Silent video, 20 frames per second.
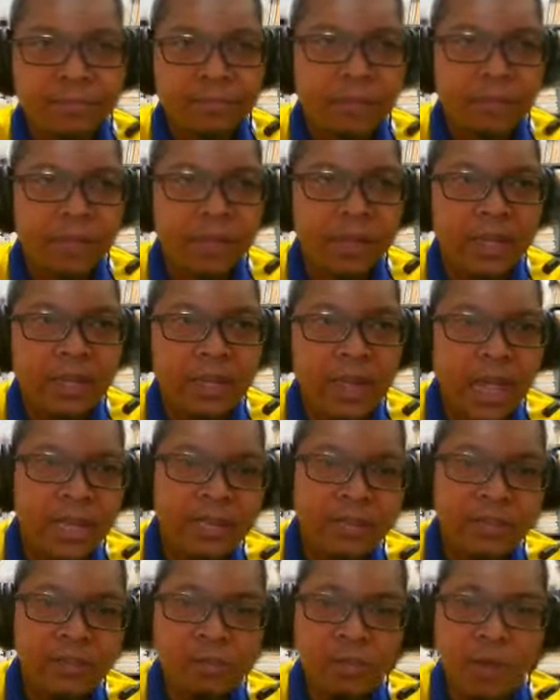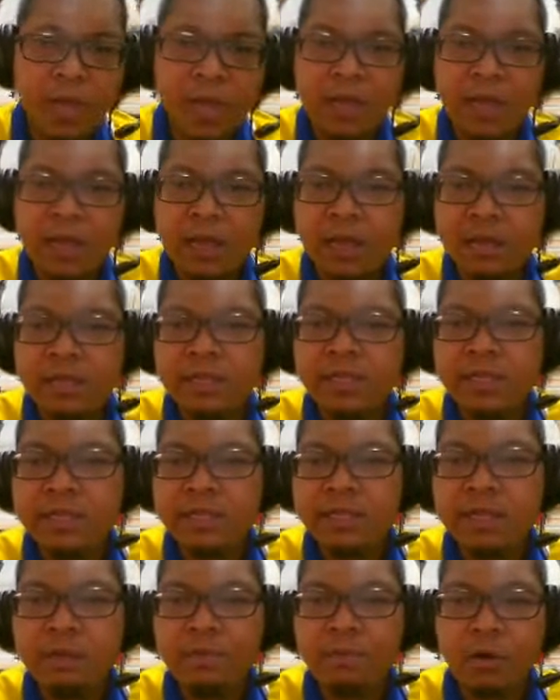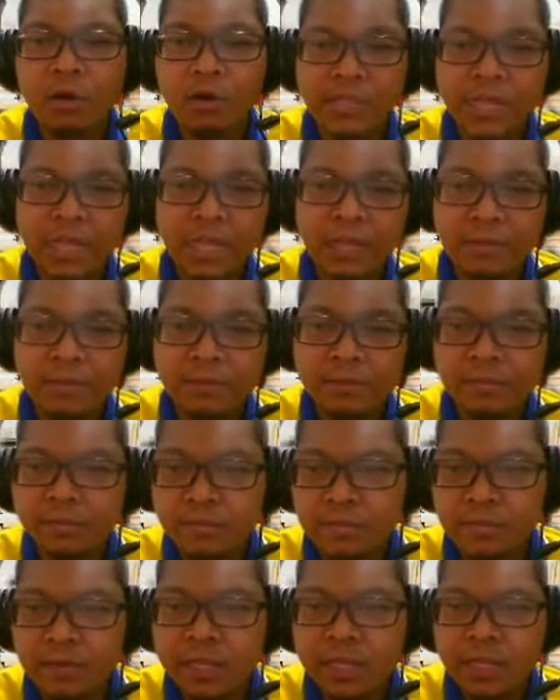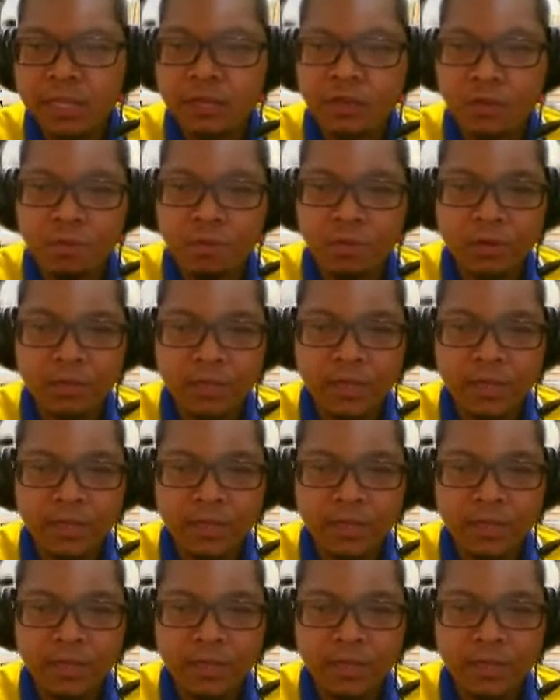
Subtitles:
Okay, as you this is the project. This is your project.